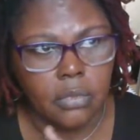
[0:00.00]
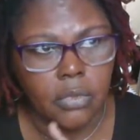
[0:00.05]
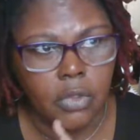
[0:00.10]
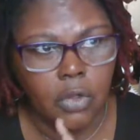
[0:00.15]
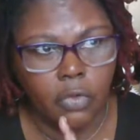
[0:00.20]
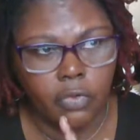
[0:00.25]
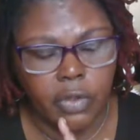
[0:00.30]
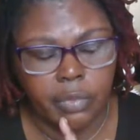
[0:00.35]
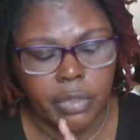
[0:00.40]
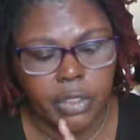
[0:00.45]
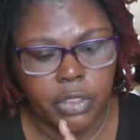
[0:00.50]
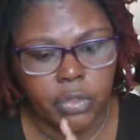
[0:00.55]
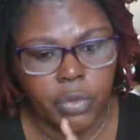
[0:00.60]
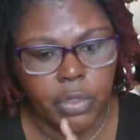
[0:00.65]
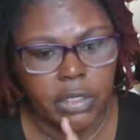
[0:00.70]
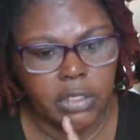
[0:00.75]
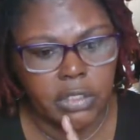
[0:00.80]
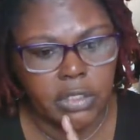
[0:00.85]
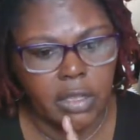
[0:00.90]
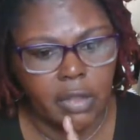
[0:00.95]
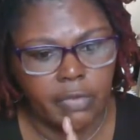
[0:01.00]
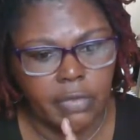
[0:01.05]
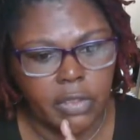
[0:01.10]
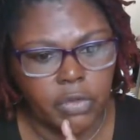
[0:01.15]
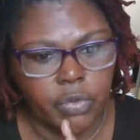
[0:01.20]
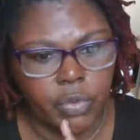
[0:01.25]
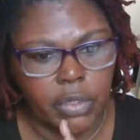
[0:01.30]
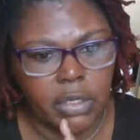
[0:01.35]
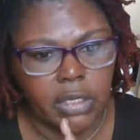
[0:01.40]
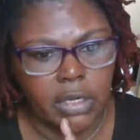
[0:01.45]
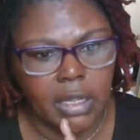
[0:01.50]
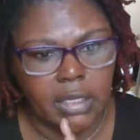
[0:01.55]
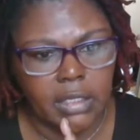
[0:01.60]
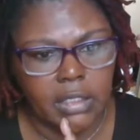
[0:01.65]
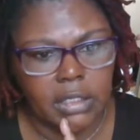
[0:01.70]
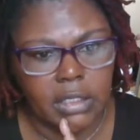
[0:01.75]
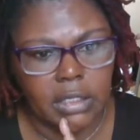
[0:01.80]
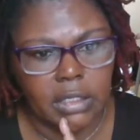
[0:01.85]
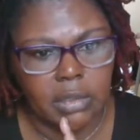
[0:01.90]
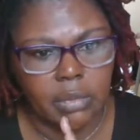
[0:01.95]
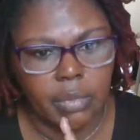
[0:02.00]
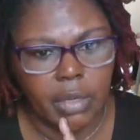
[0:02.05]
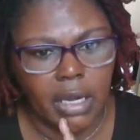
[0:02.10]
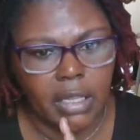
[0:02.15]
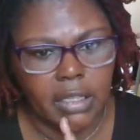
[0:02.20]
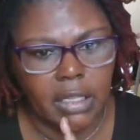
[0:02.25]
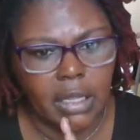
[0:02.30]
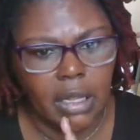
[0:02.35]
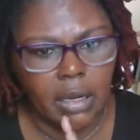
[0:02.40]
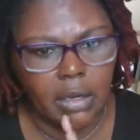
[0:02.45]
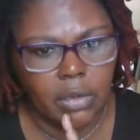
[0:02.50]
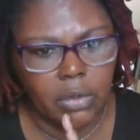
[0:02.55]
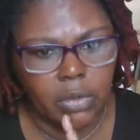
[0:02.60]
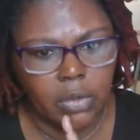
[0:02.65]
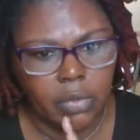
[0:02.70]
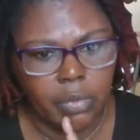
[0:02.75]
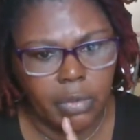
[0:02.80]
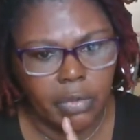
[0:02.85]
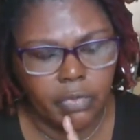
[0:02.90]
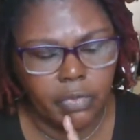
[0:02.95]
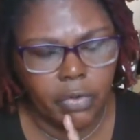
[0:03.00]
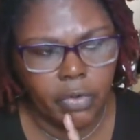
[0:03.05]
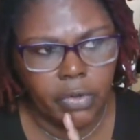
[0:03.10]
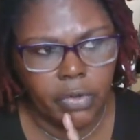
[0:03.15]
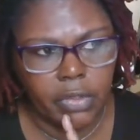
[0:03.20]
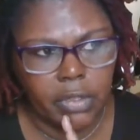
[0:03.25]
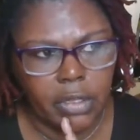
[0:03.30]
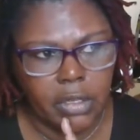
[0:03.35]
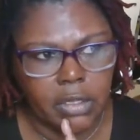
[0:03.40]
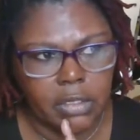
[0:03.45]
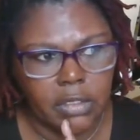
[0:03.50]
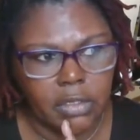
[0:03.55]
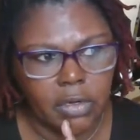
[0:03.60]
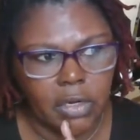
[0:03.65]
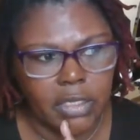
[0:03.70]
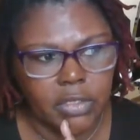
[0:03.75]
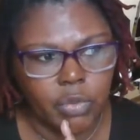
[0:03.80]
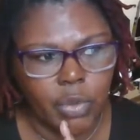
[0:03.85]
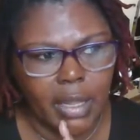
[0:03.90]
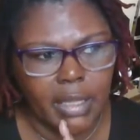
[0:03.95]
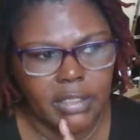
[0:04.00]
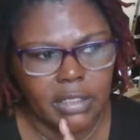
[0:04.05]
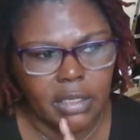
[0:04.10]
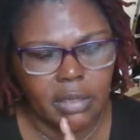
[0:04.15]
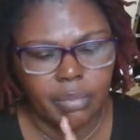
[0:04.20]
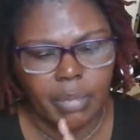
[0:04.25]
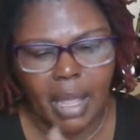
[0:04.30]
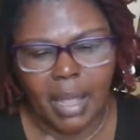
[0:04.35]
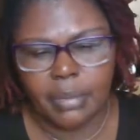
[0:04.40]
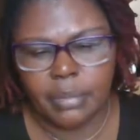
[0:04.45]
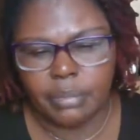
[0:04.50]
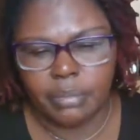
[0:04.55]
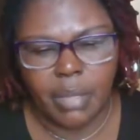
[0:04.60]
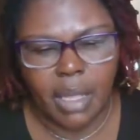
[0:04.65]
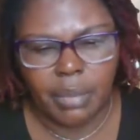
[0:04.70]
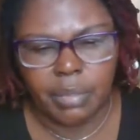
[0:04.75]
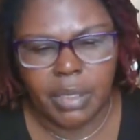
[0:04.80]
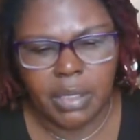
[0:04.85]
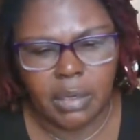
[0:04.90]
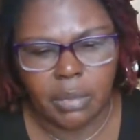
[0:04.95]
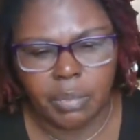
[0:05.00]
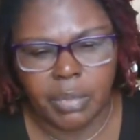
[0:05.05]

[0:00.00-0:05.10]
November twenty-seventh, twenty nineteen. But I think I knew you before then. So that's why I say mine maybe the